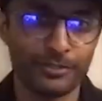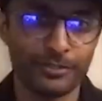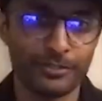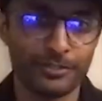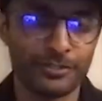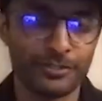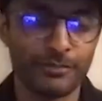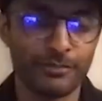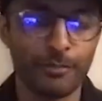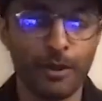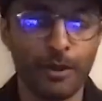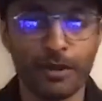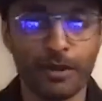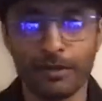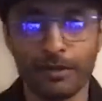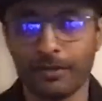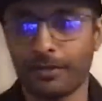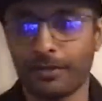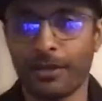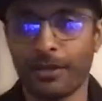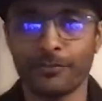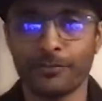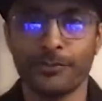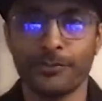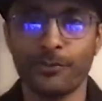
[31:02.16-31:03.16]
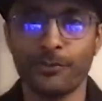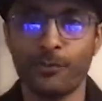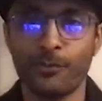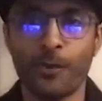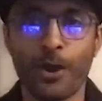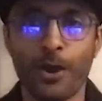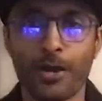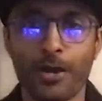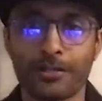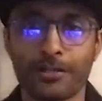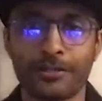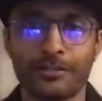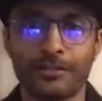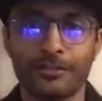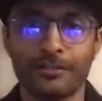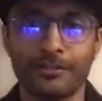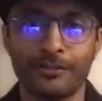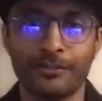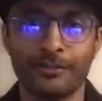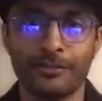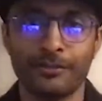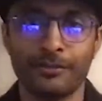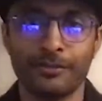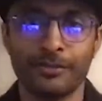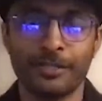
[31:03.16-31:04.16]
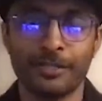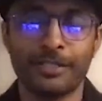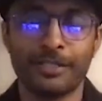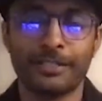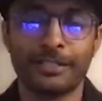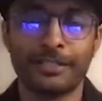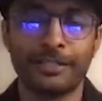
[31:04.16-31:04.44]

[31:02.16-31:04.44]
conditioner bottle. Now you want to